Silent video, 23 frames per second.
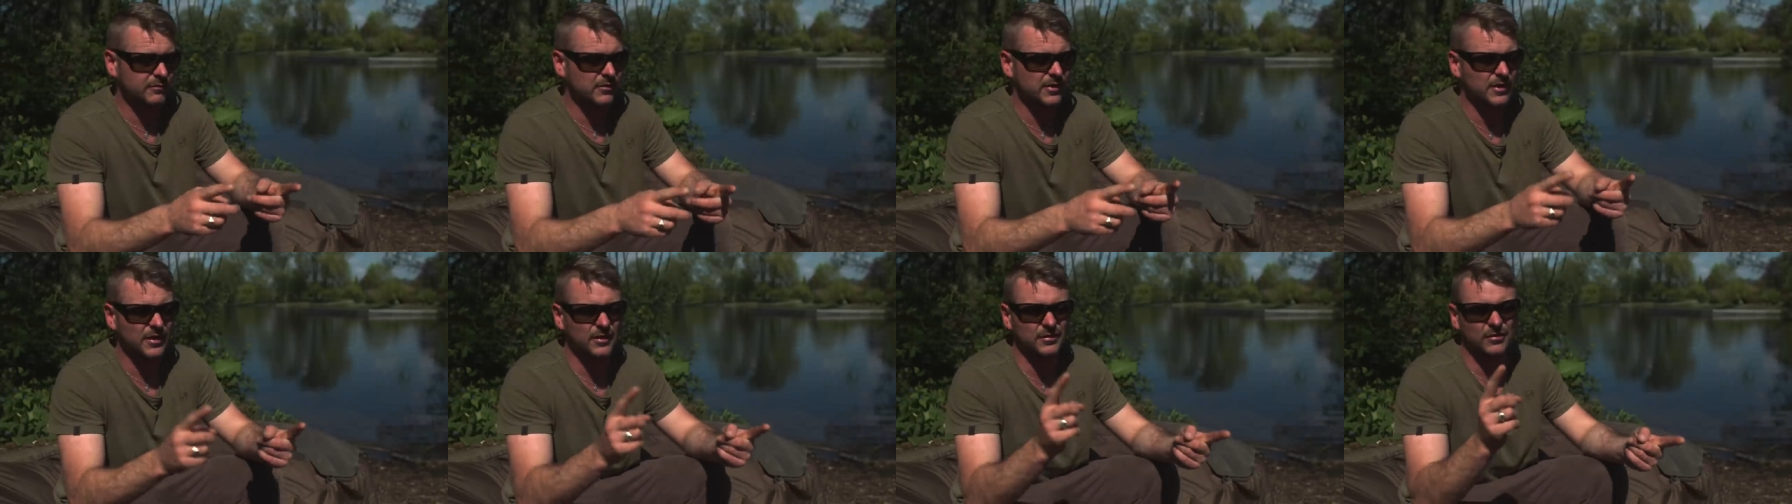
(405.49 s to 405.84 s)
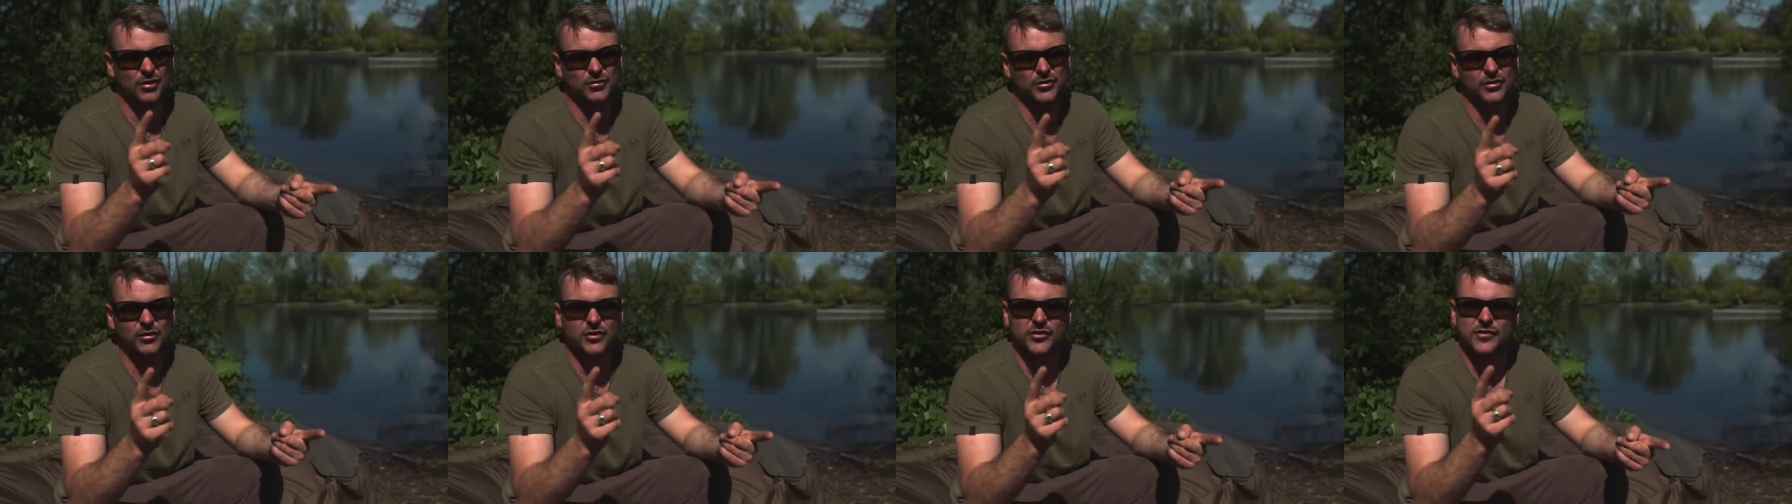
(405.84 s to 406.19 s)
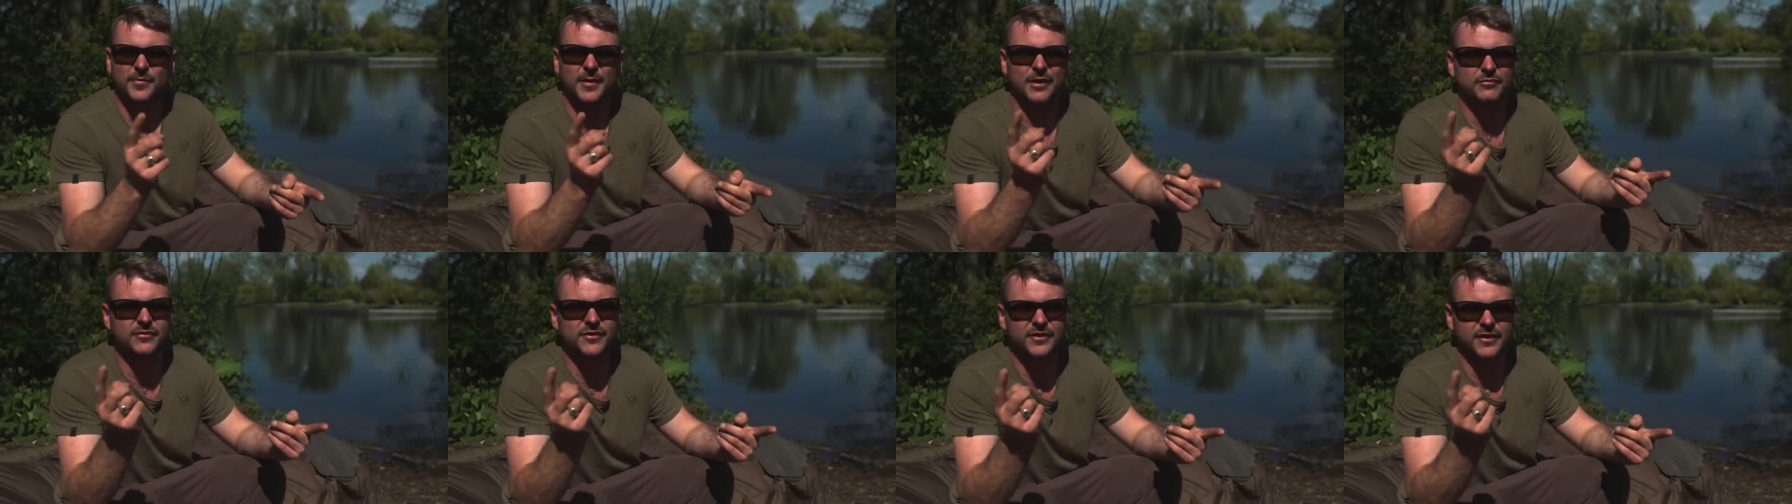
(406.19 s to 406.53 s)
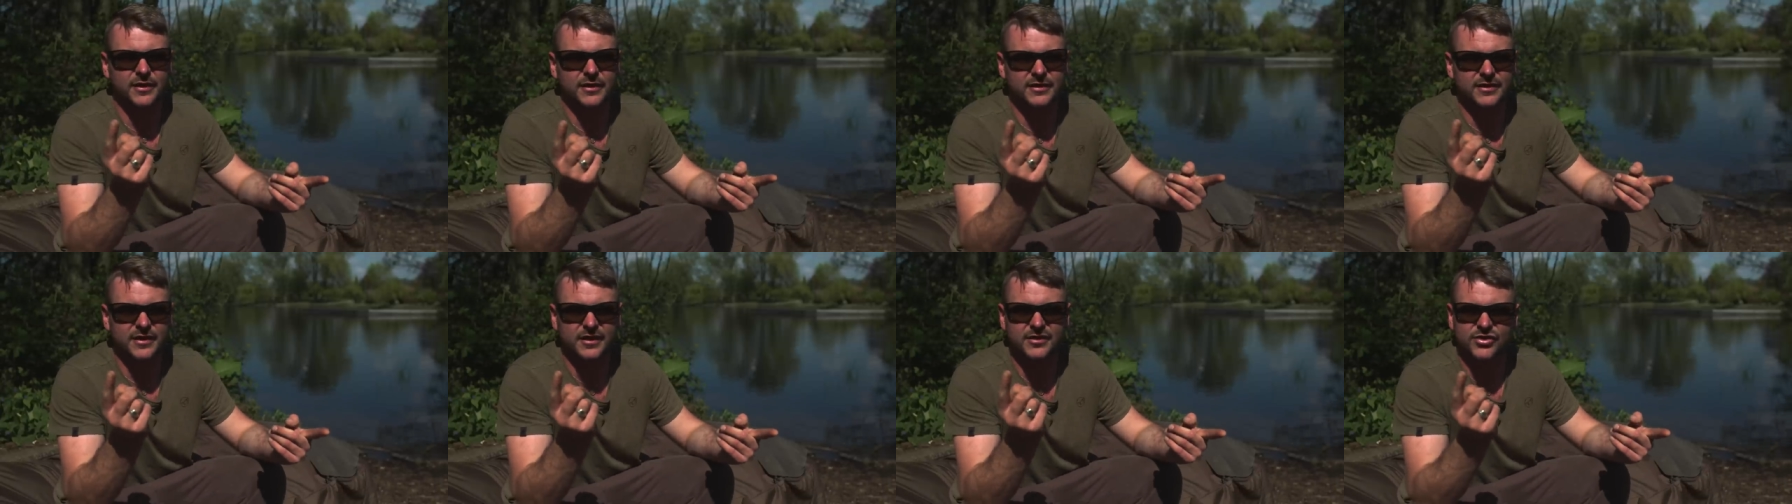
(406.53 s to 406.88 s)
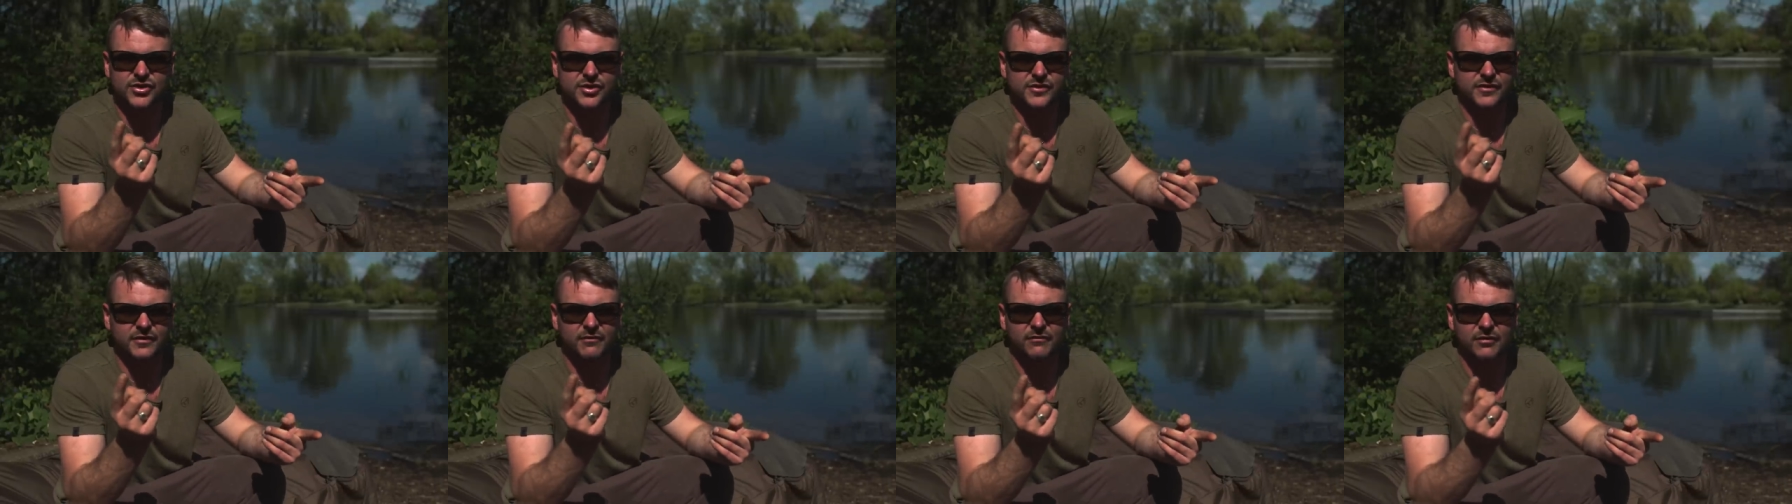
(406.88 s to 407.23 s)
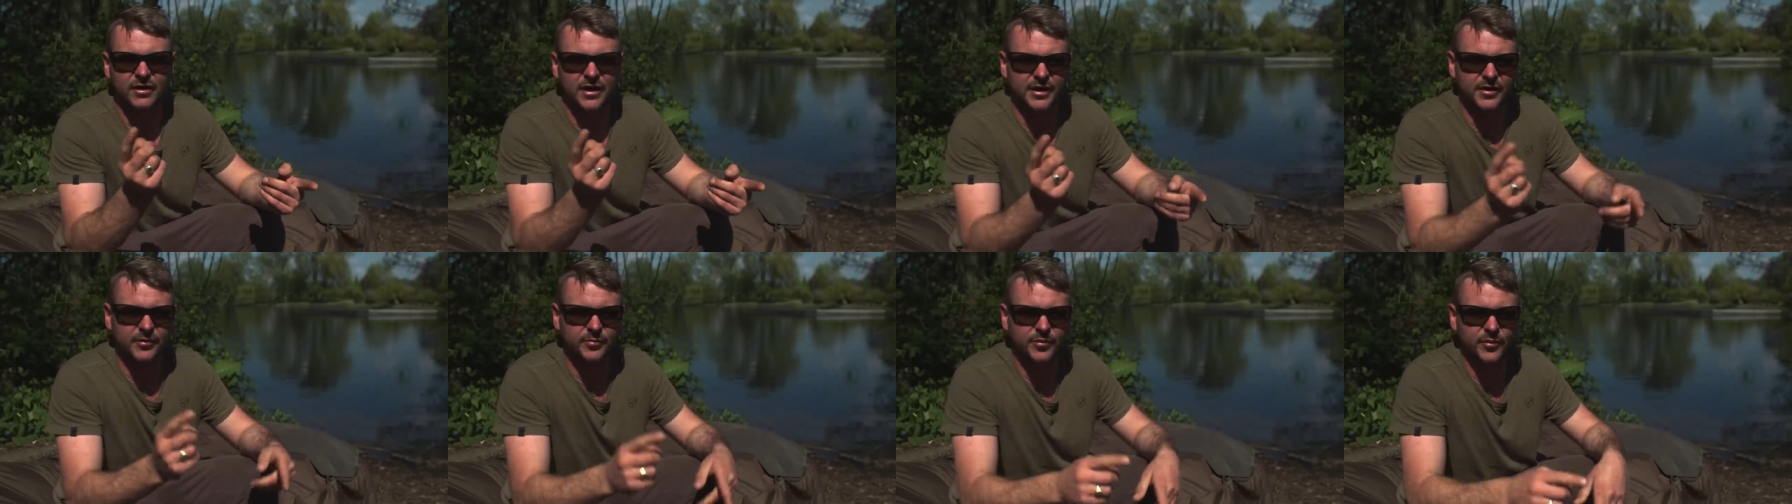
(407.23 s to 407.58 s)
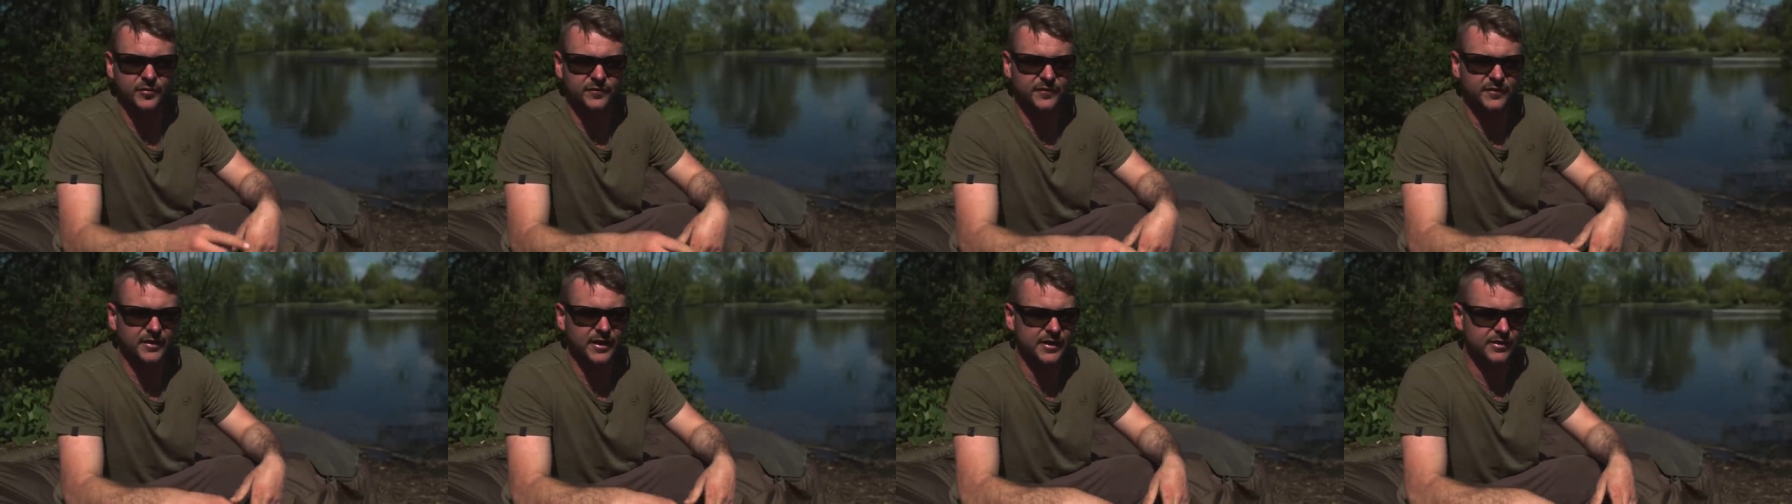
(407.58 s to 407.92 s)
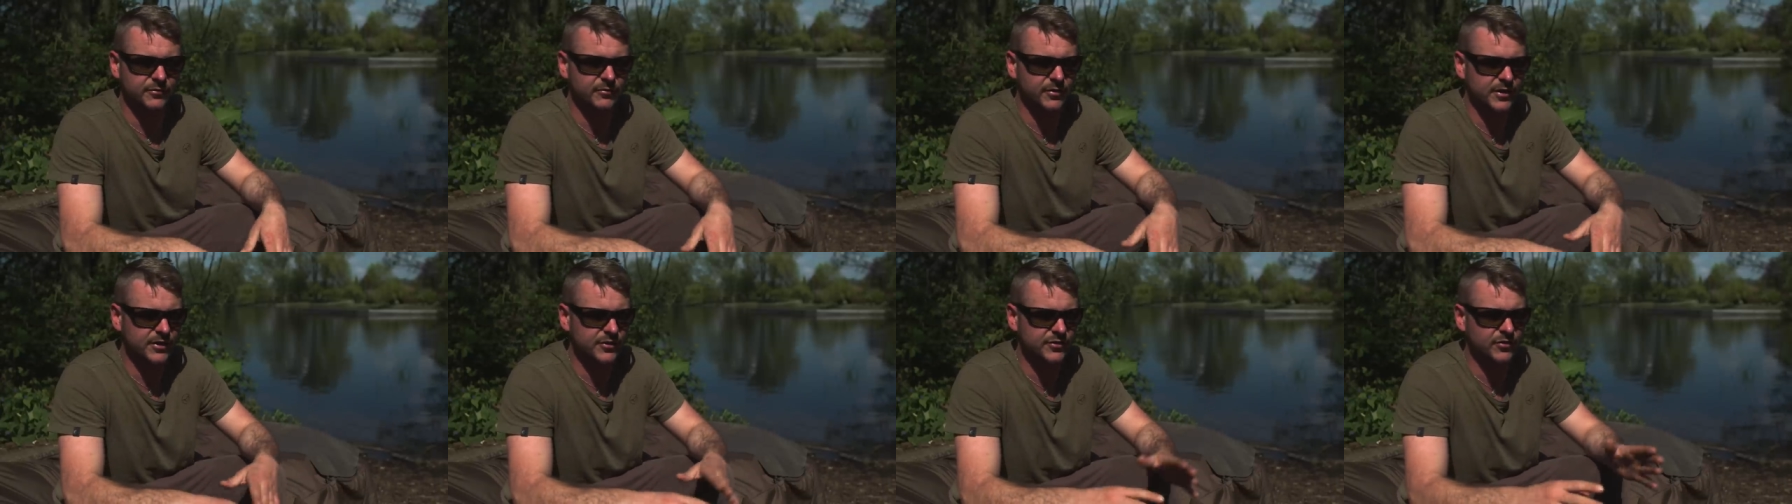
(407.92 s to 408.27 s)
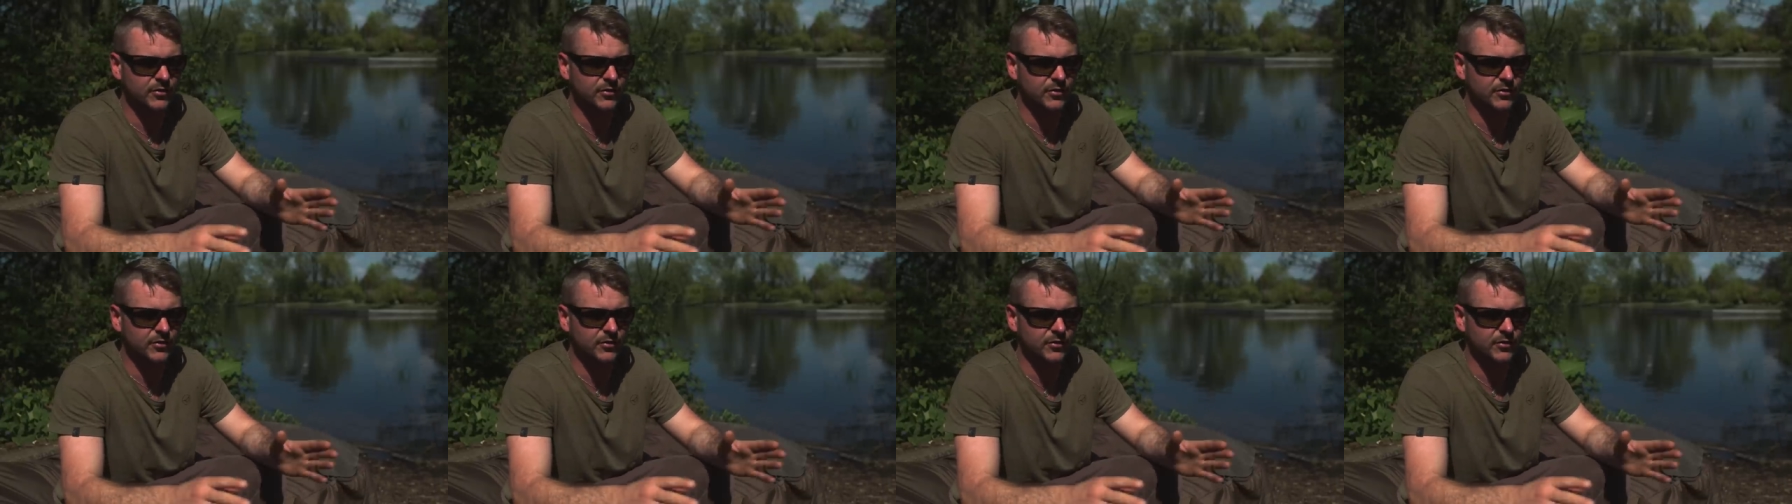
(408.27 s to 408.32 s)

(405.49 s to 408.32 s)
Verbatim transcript: I only lost about six inches of line above it anyway,